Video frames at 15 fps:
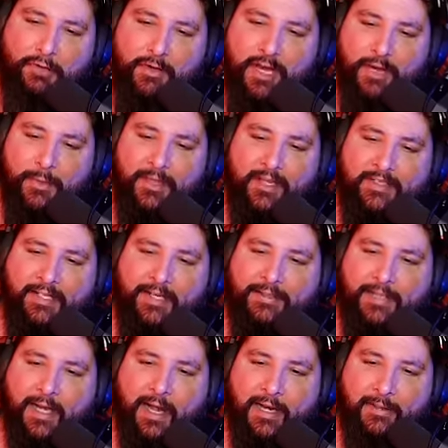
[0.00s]
with a
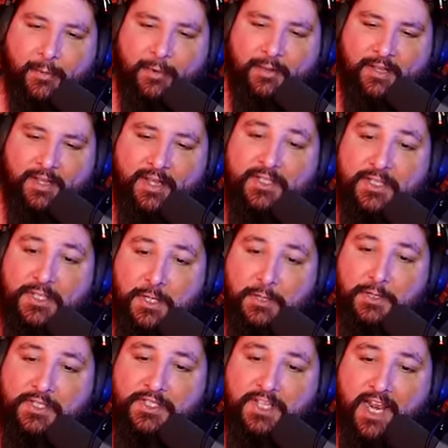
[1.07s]
TikTok more than this.
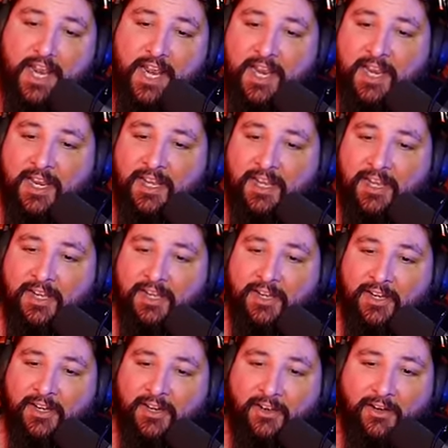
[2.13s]
Thursday.
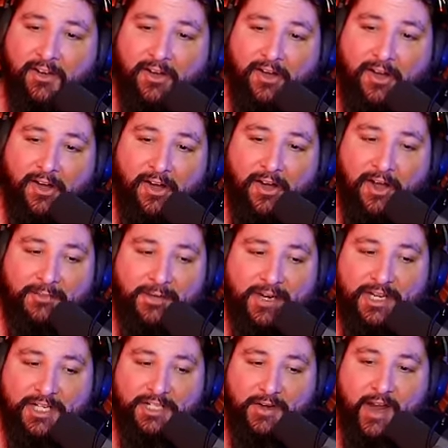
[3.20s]
Oh, I'm going
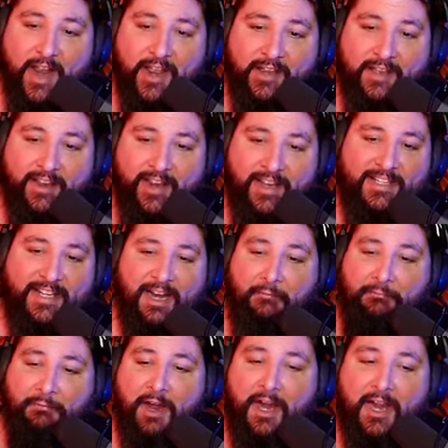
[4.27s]
to drink. It's not
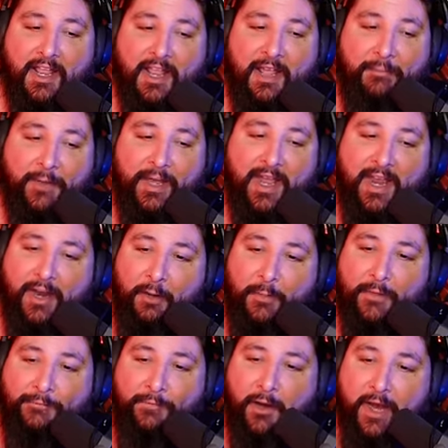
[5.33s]
Friday yet, but it'll be
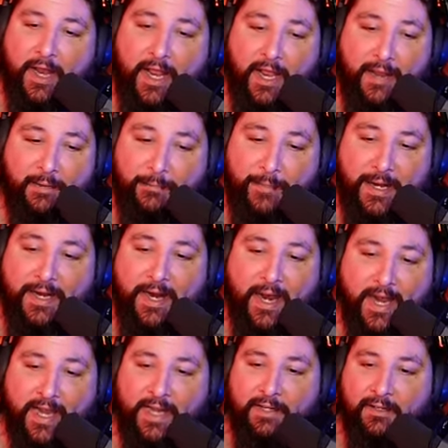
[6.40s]
Friday at
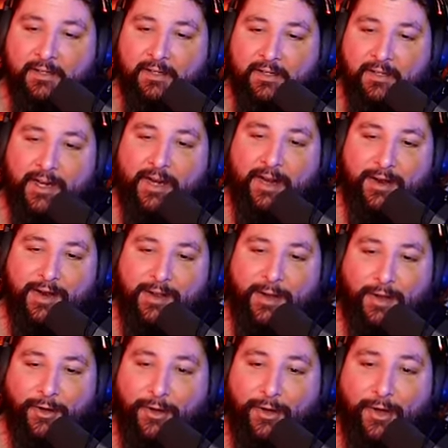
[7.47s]
midnight. You know what I mean?
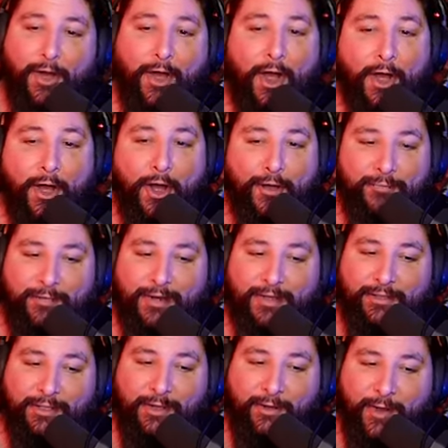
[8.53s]
Oh, I'm going to
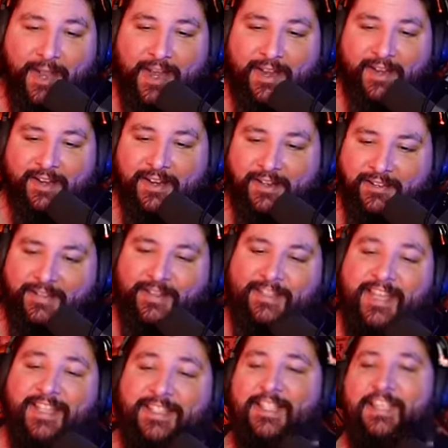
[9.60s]
do it. Dude,
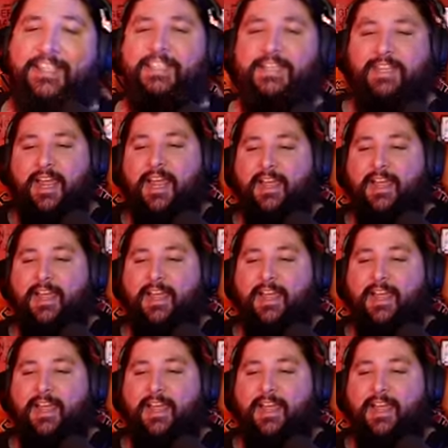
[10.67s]
this is like, I